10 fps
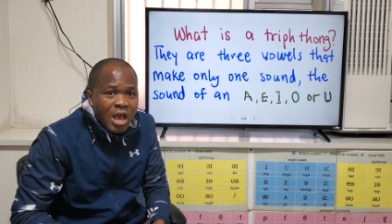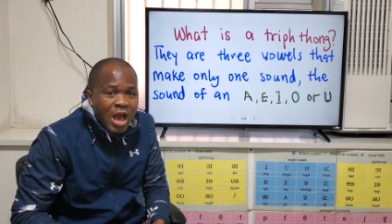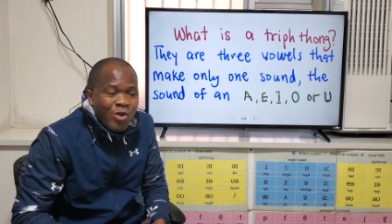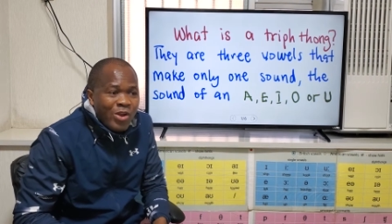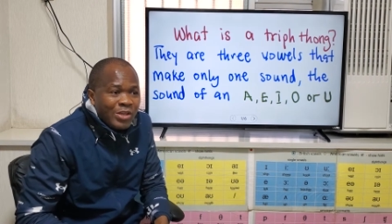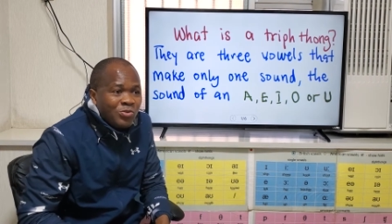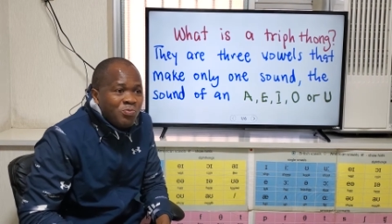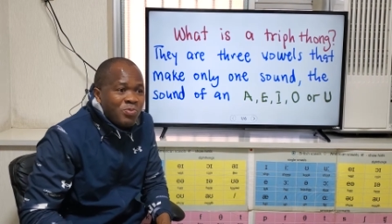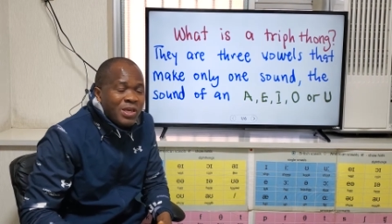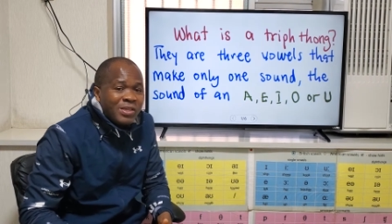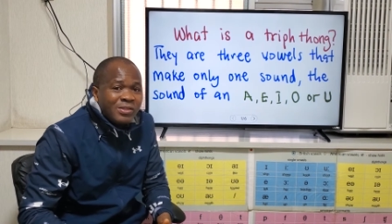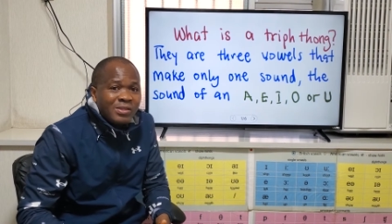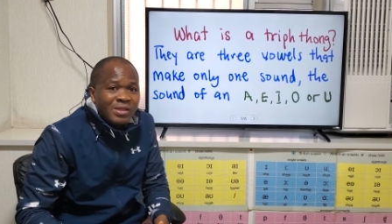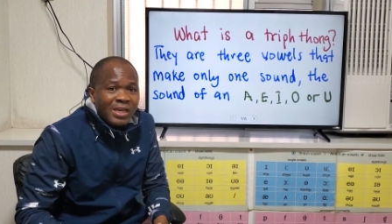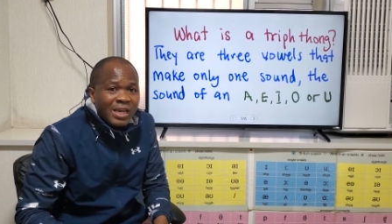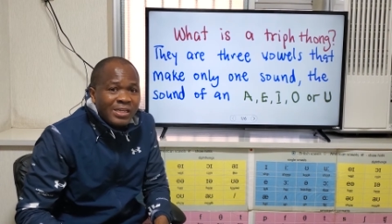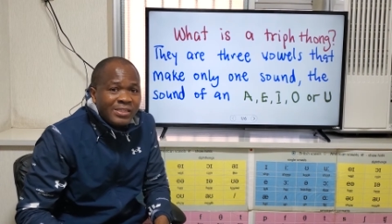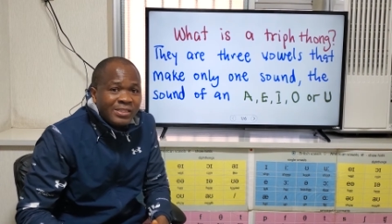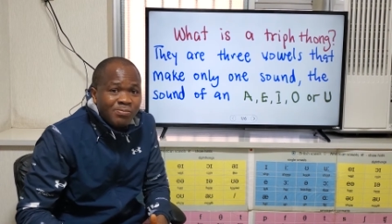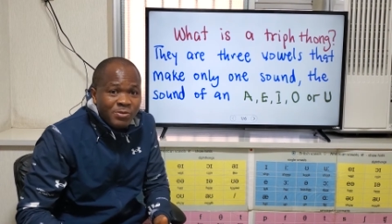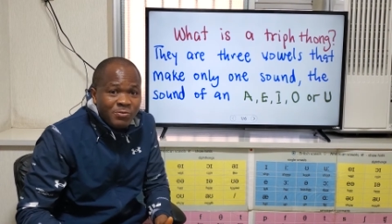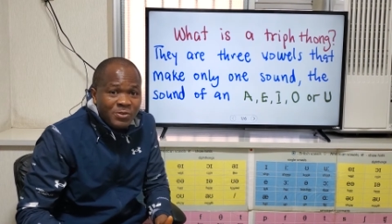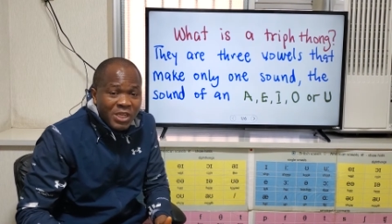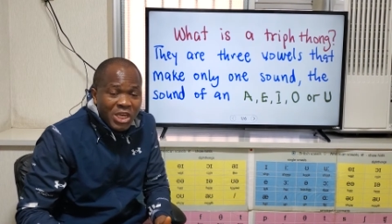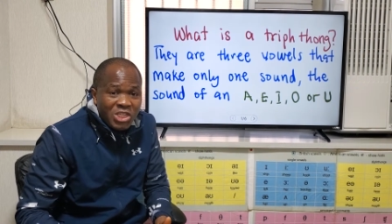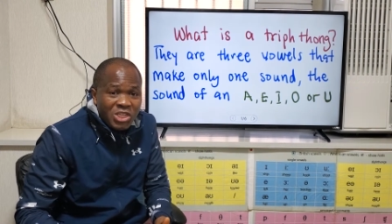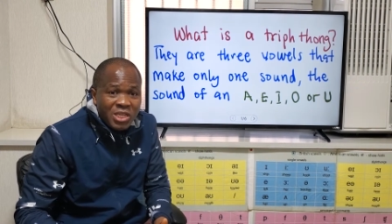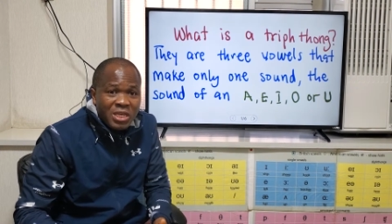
I would like to make a simplification